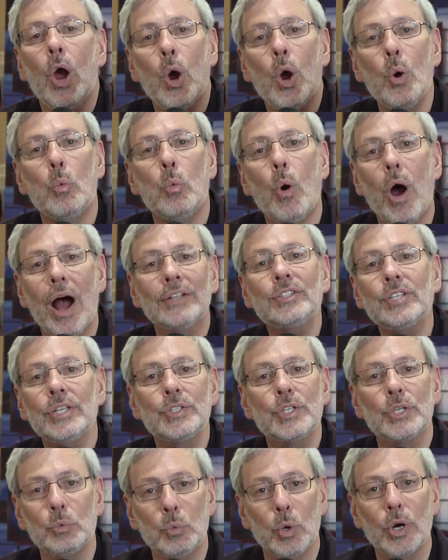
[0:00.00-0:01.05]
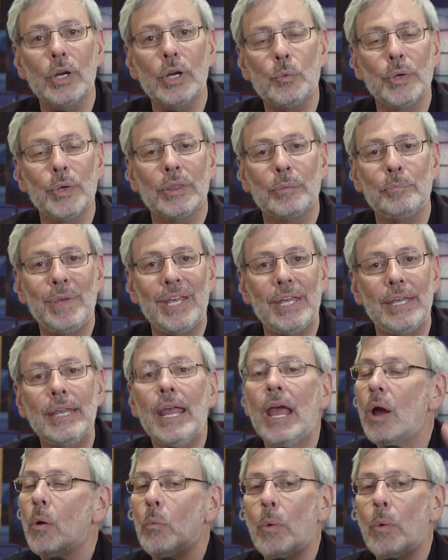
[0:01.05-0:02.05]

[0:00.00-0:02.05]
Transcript: who wanted to work with me,